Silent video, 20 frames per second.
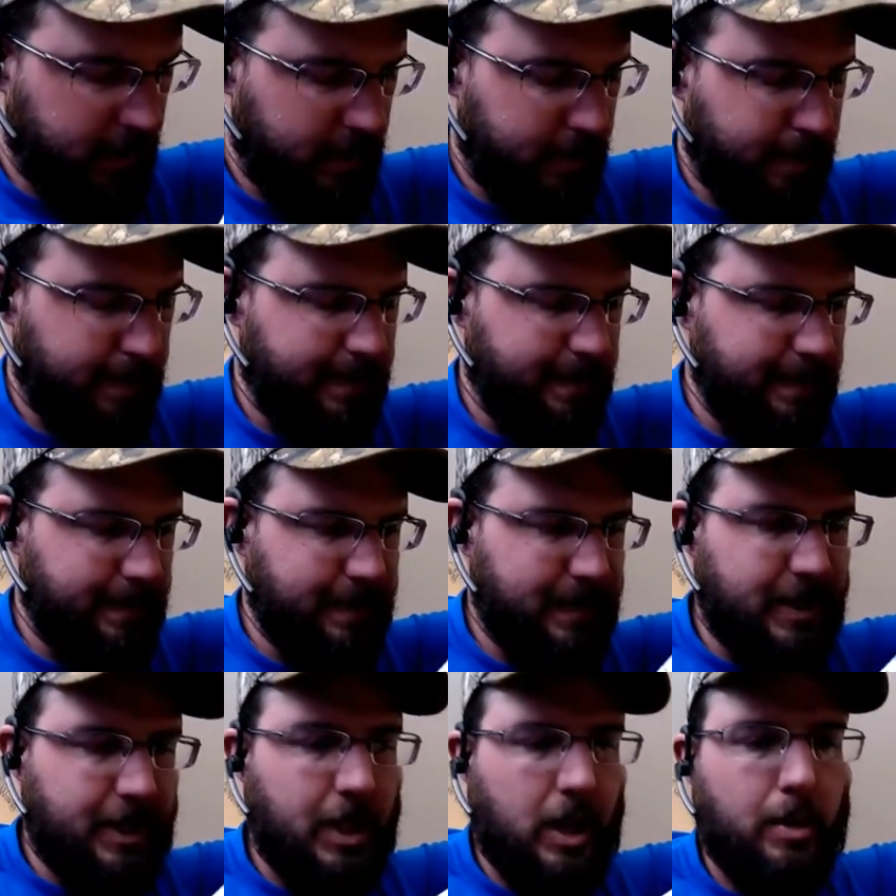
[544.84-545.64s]
Um,
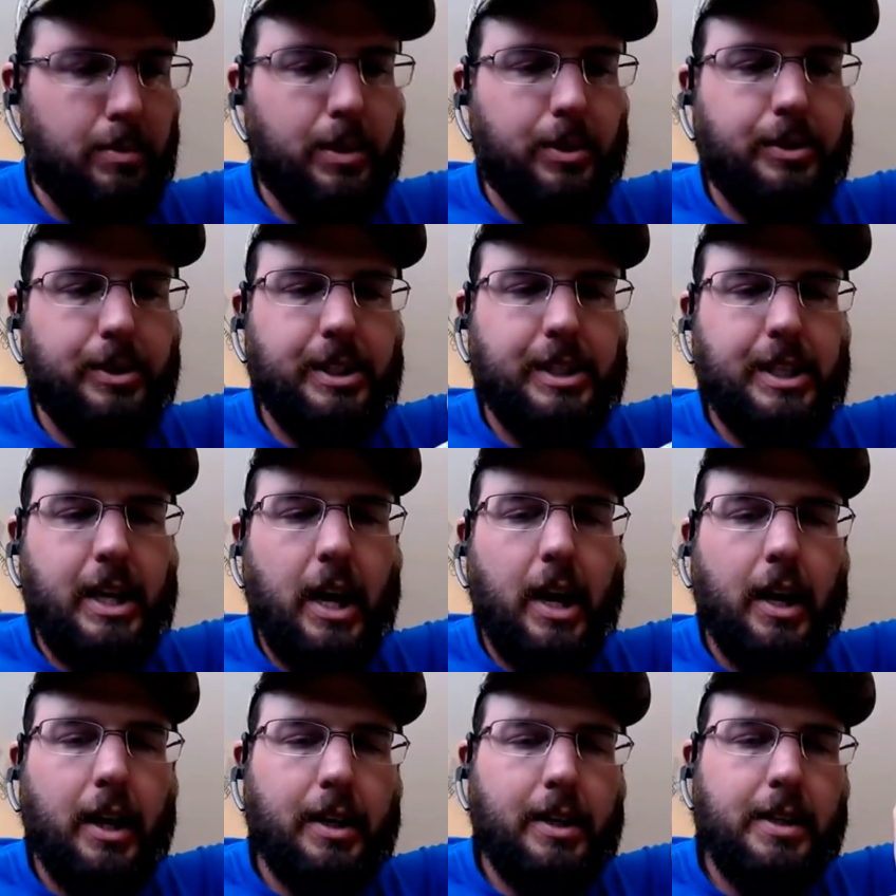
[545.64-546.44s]
Diablo does
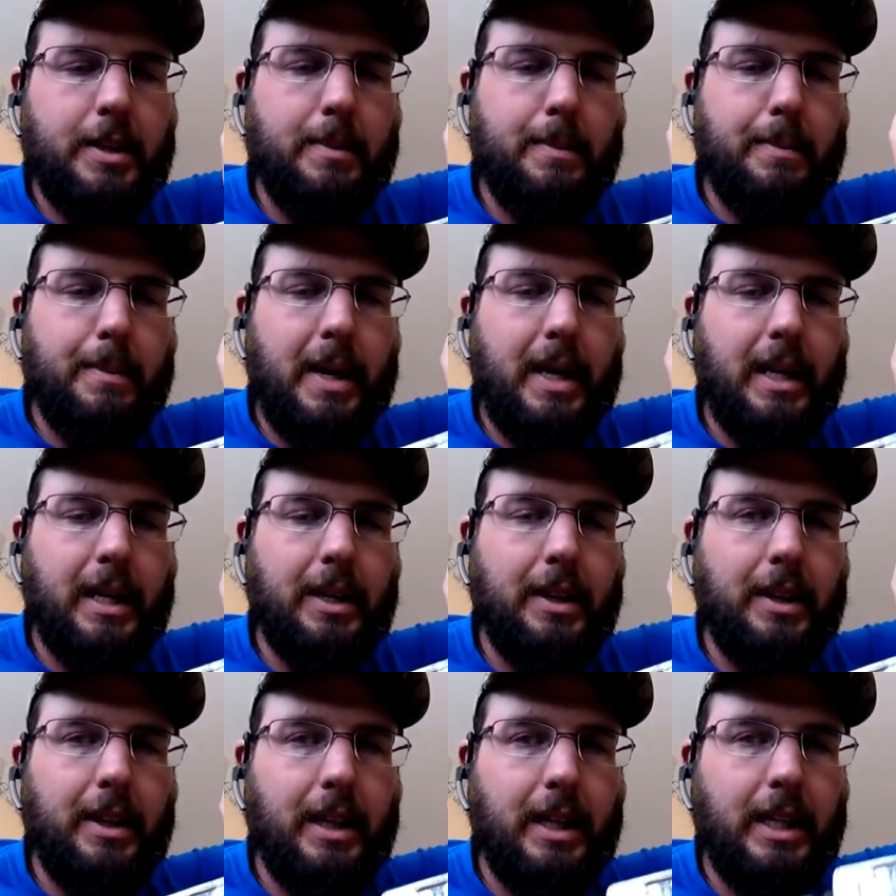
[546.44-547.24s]
not make
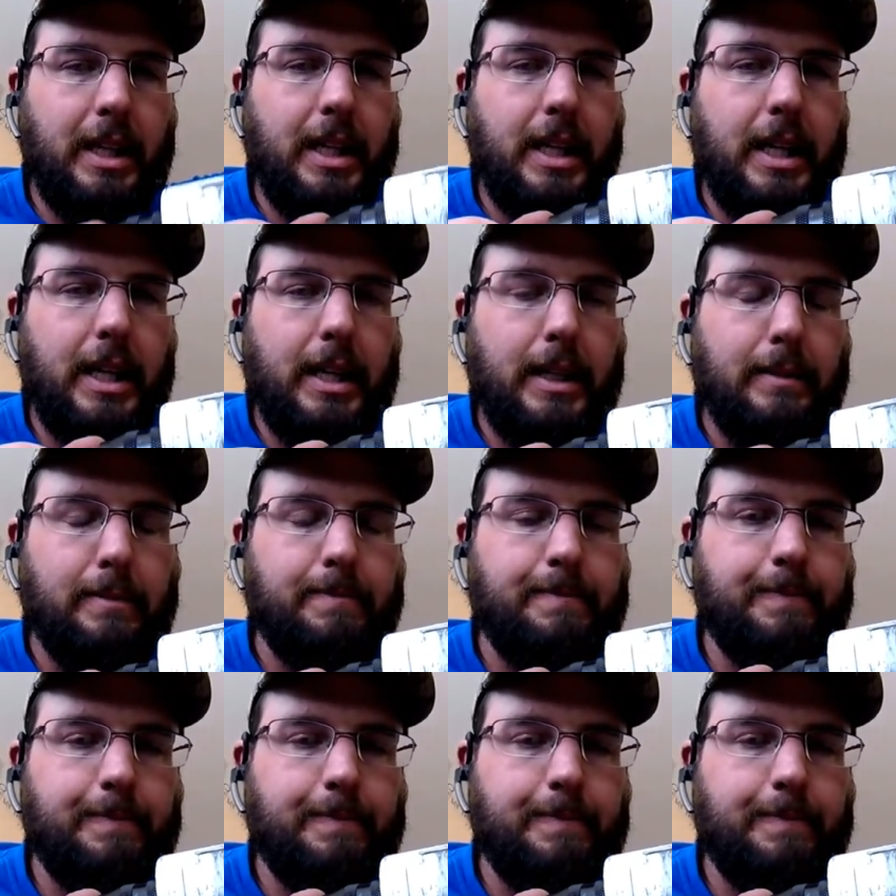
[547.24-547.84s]
the uh,